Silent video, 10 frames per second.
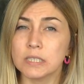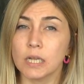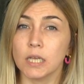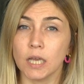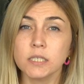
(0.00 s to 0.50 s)

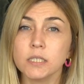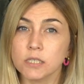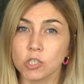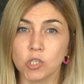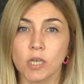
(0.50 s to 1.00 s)
then yes, in
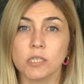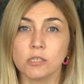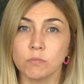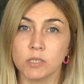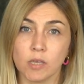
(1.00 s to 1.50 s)
such
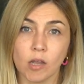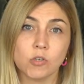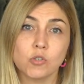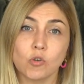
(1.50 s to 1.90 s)
cases, miscarriage